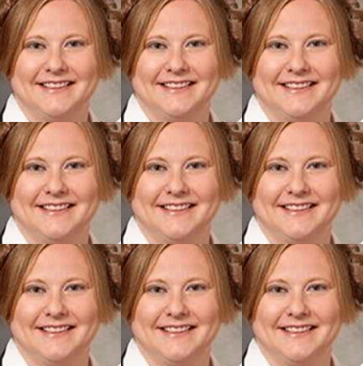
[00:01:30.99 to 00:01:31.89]

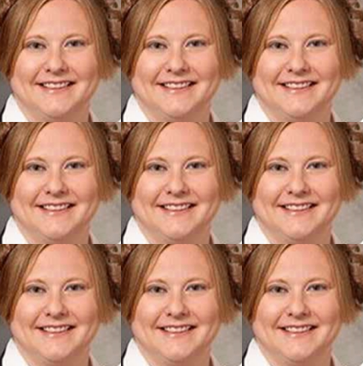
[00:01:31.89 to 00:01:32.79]

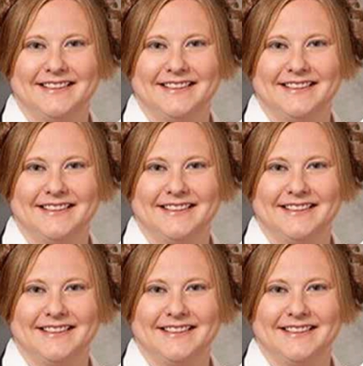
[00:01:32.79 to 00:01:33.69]

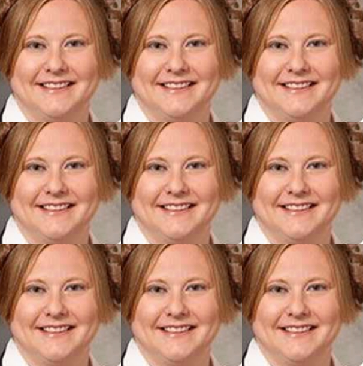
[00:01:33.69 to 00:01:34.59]

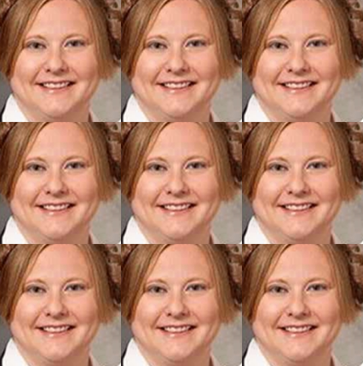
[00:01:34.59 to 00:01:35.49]

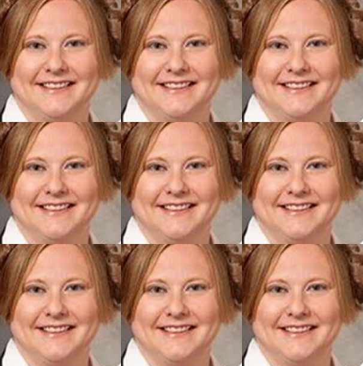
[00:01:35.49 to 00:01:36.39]

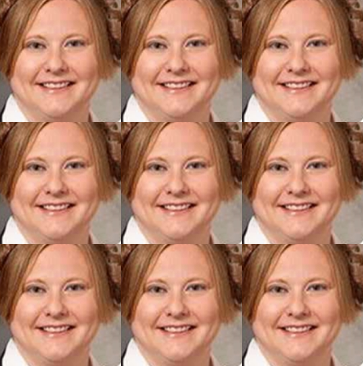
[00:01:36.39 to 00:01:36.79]
The face doesn't move, so there is nothing to read.